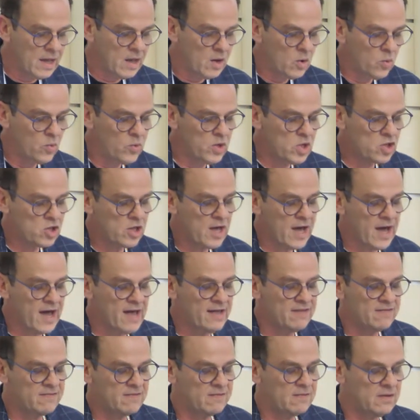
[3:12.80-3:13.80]
which
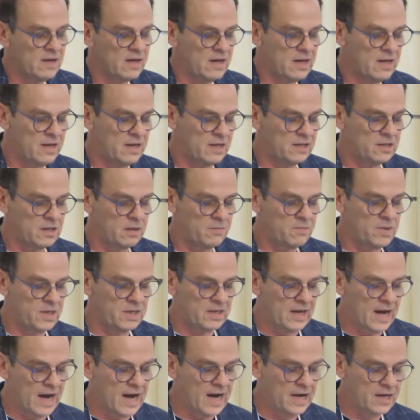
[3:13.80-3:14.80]
has a little
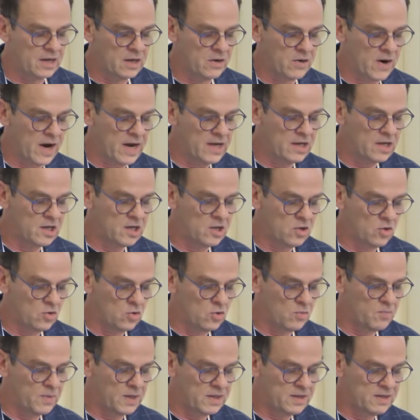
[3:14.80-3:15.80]
bit higher
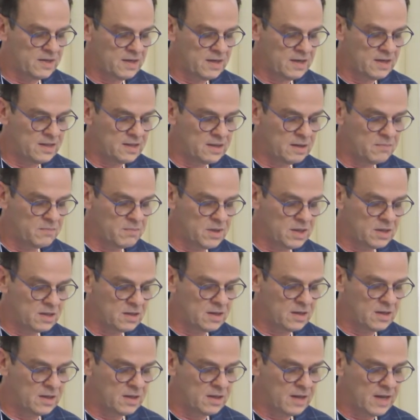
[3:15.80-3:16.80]
IQ, but in the
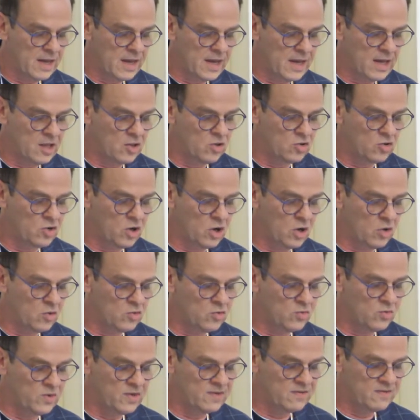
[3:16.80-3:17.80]
middle. And
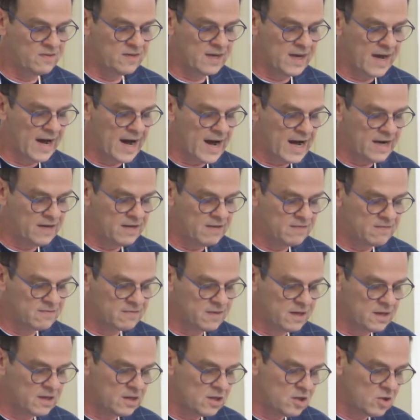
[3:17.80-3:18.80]
those with the
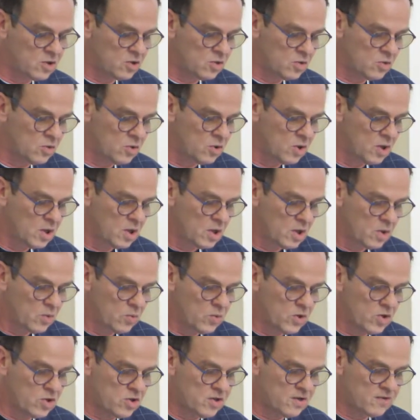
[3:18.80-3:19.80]
highest IQ,
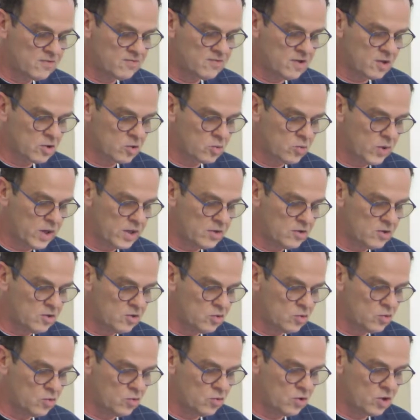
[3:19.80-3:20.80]
which is the
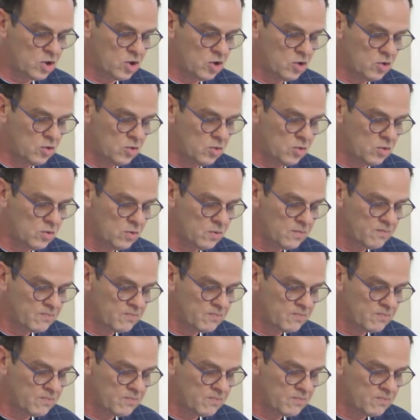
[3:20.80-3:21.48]
22q,